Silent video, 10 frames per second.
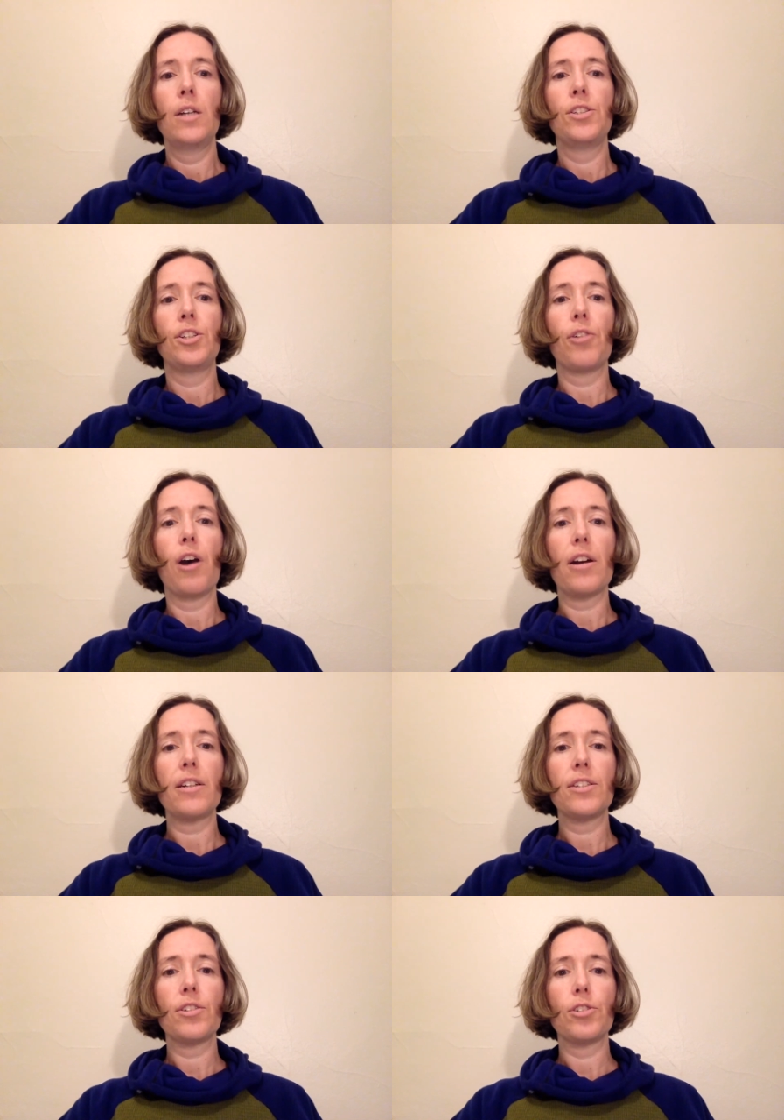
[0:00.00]
Jarrar
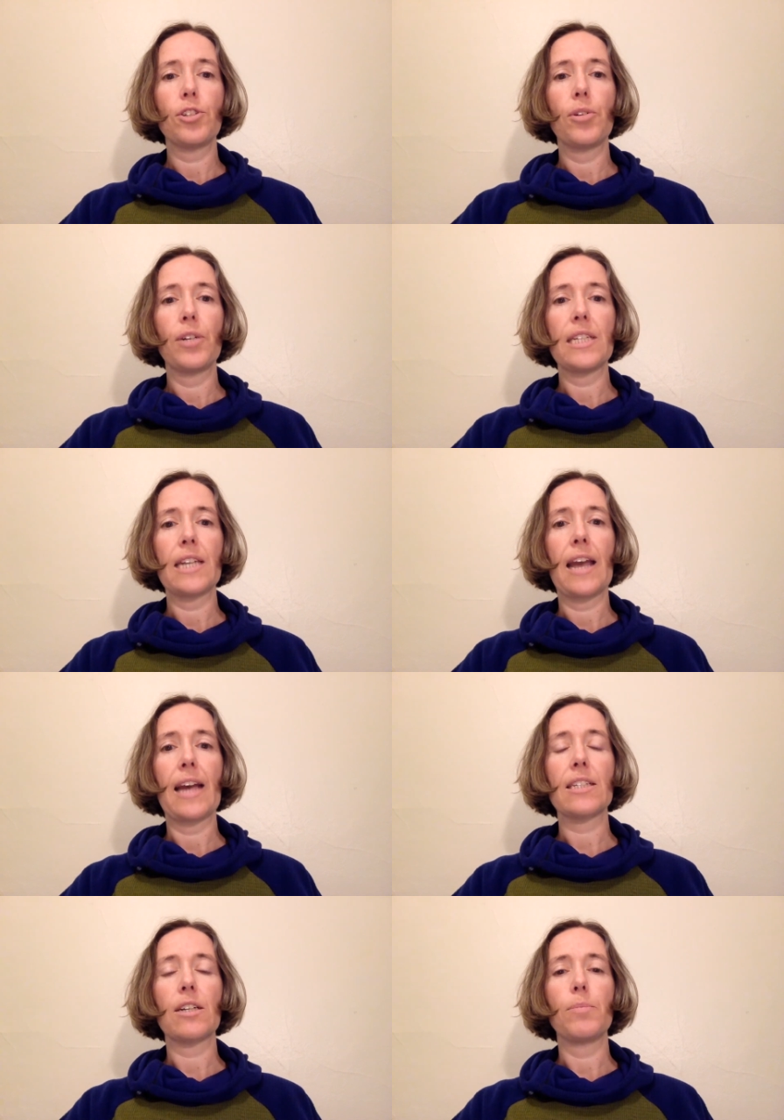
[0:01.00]
showed us an
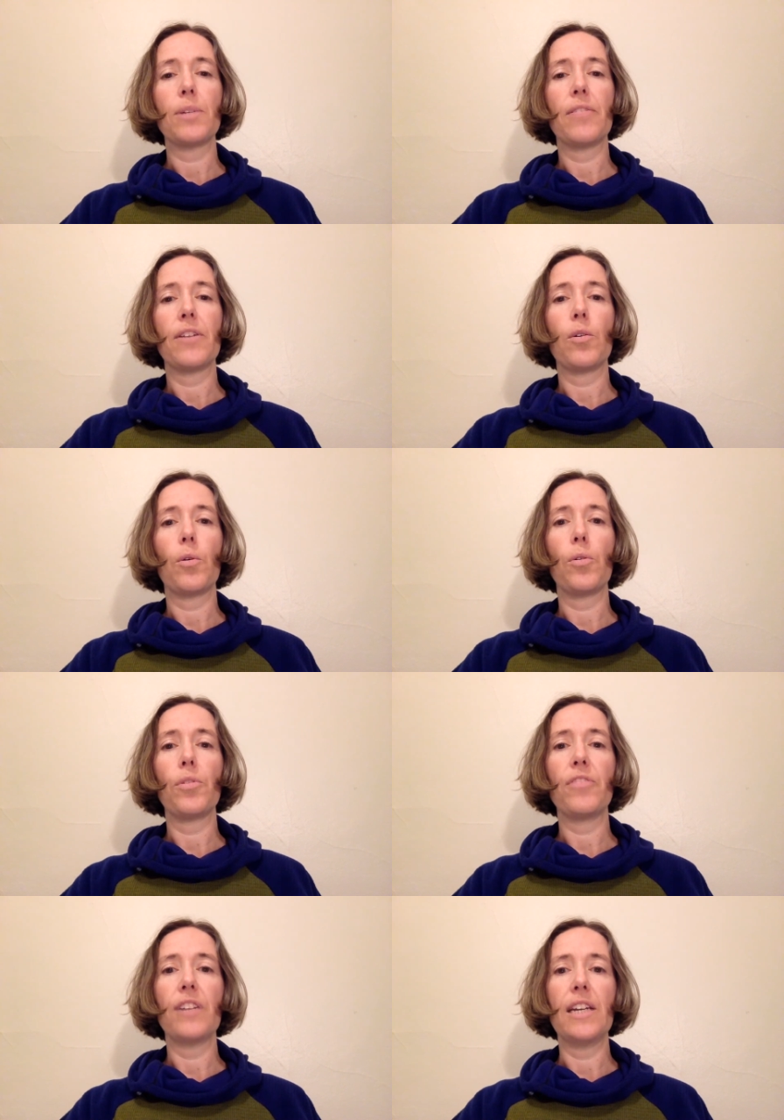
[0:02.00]
excerpt of an
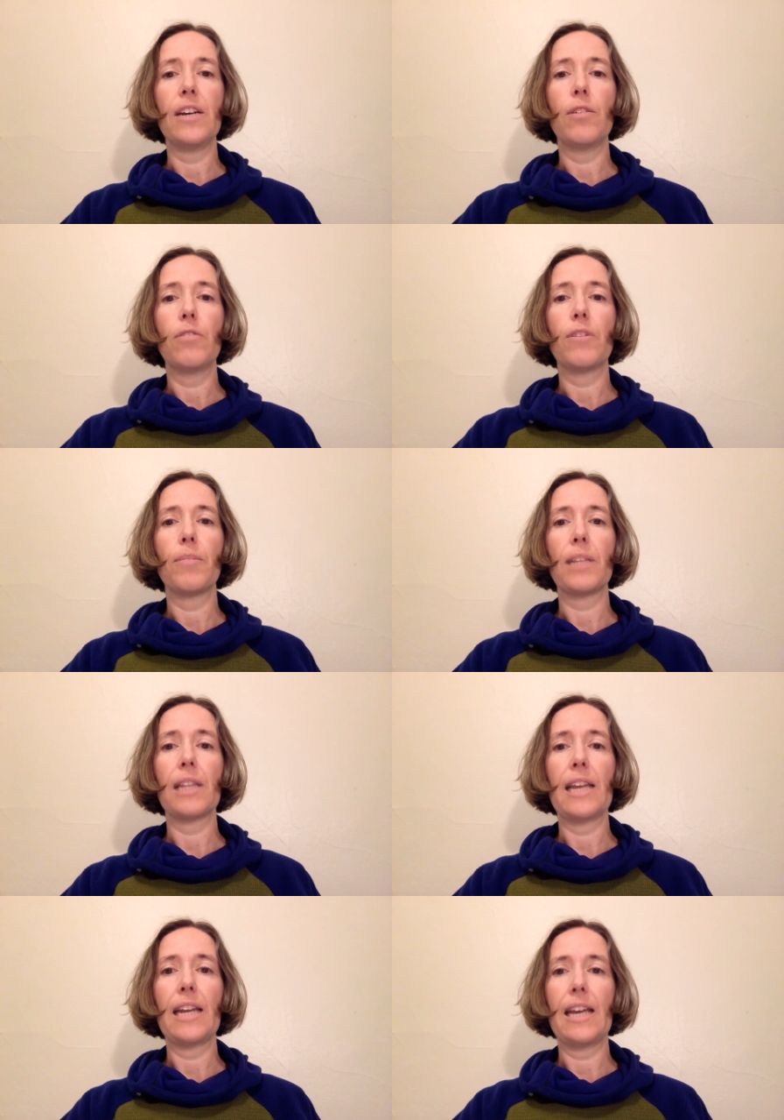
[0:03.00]
old video from the
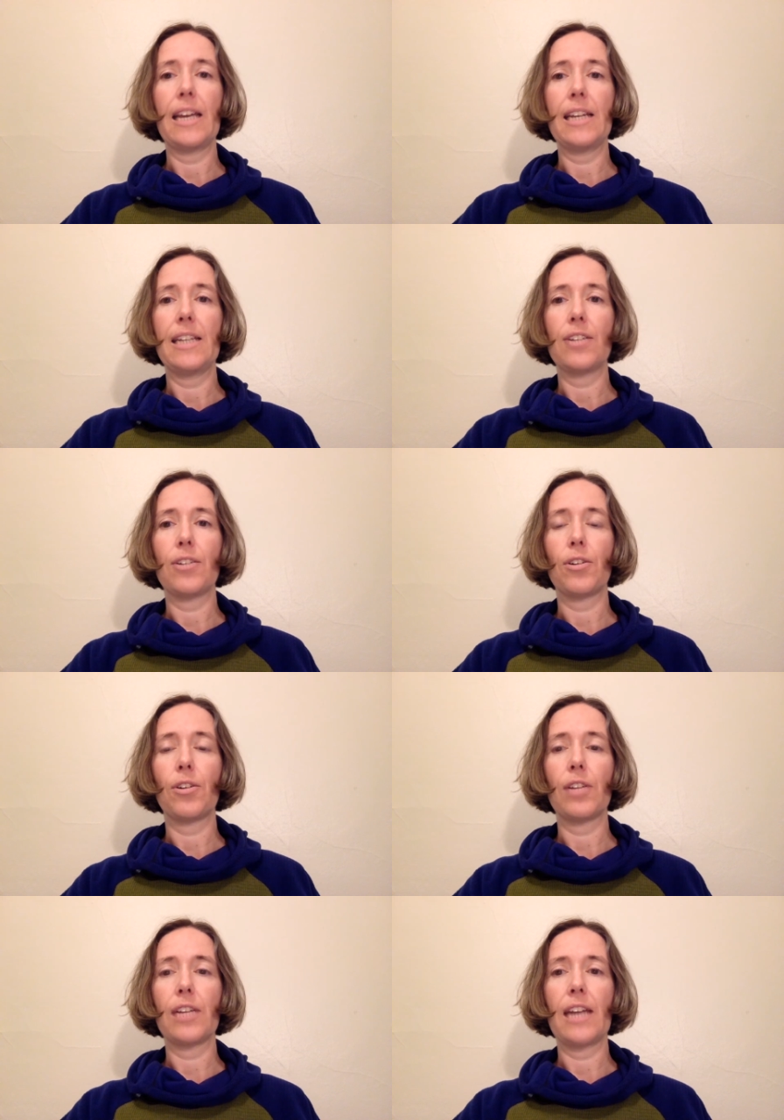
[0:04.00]
late 80s or
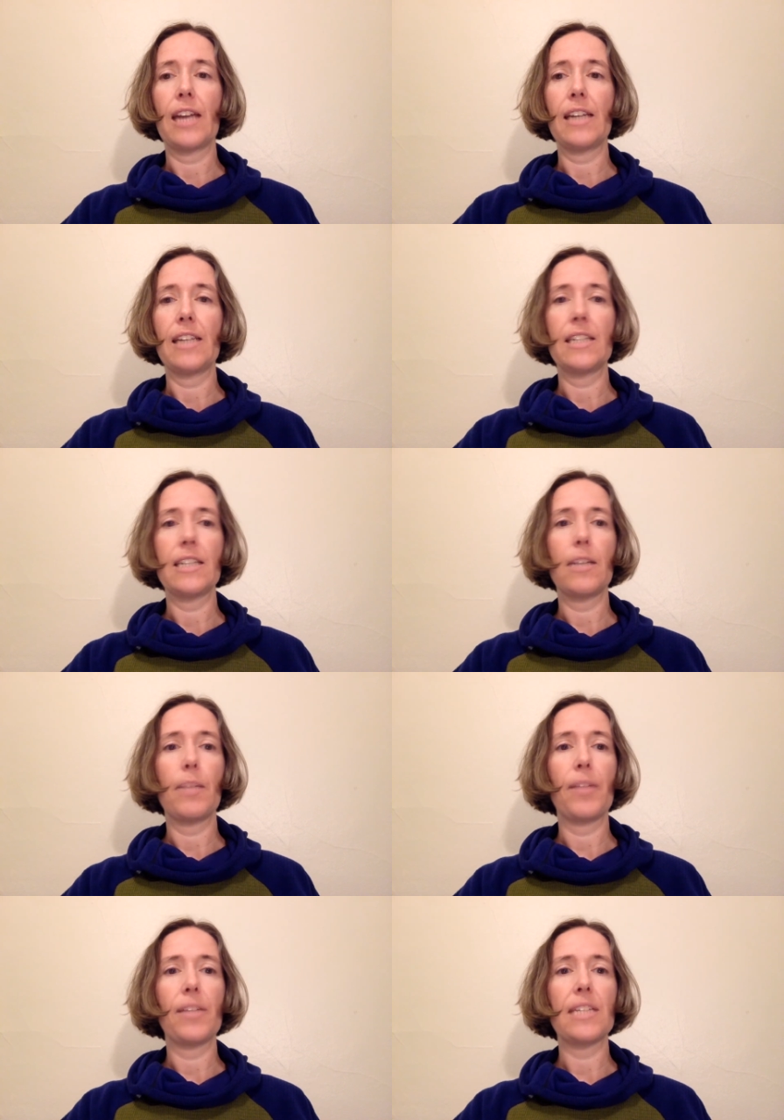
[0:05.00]
early 90s
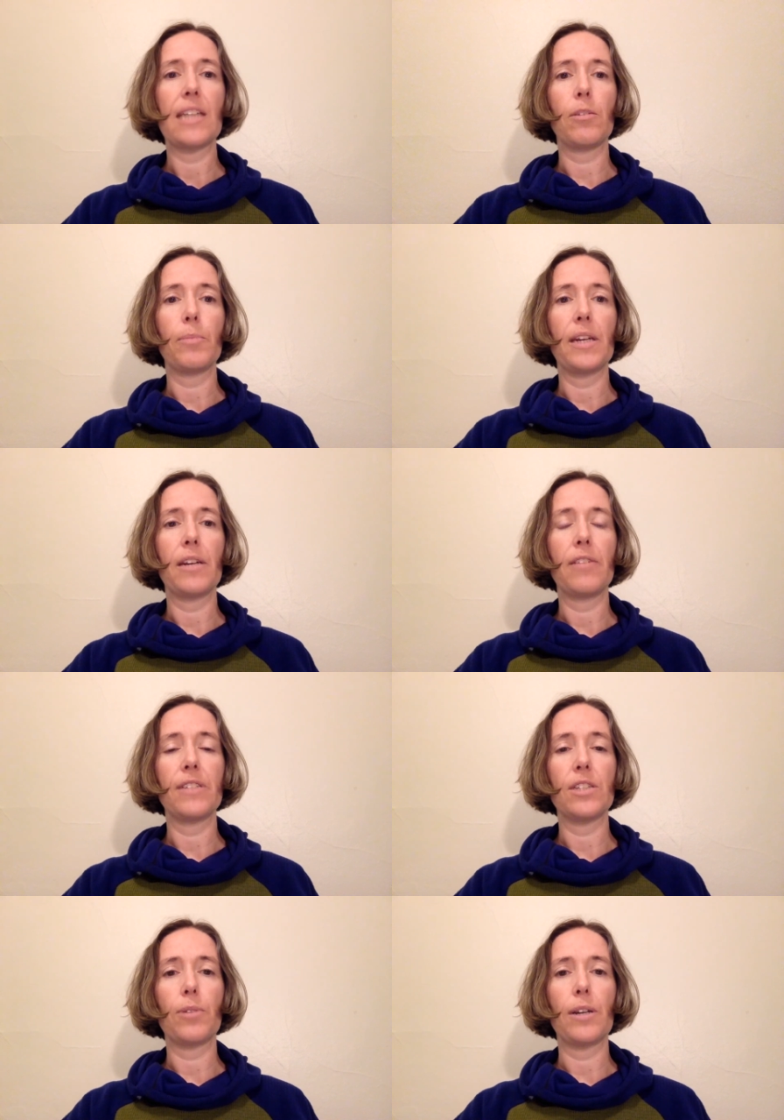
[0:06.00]
about the settlement of
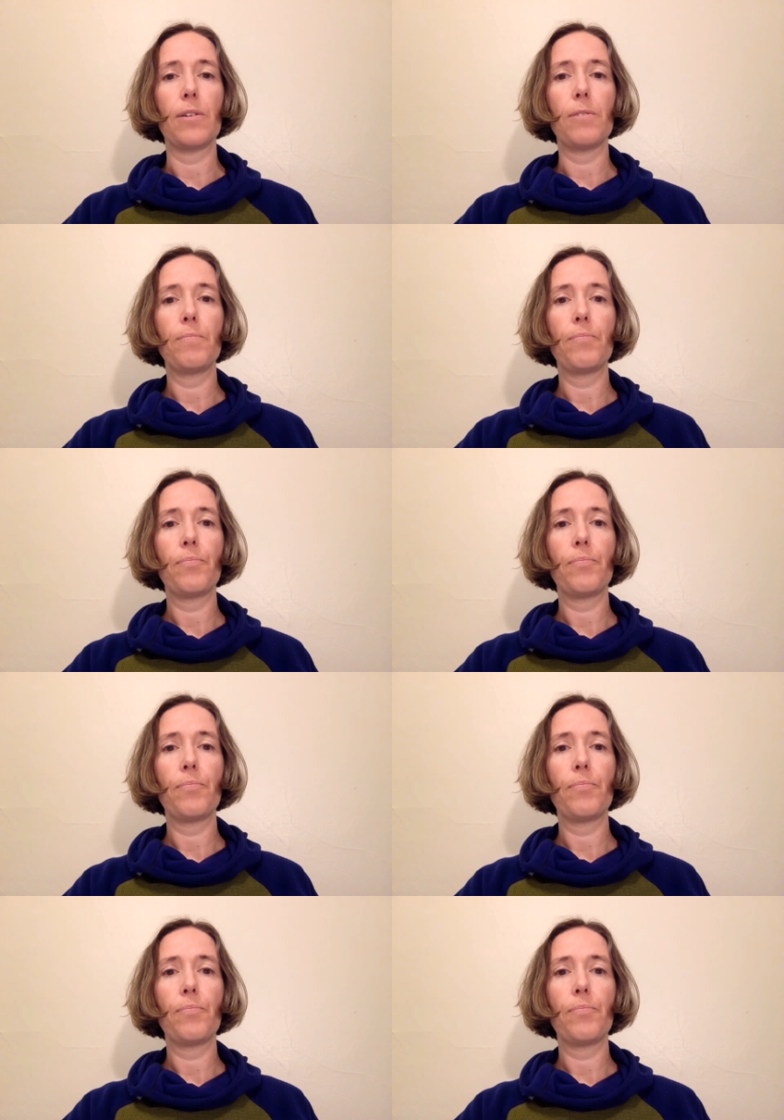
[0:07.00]
Israel.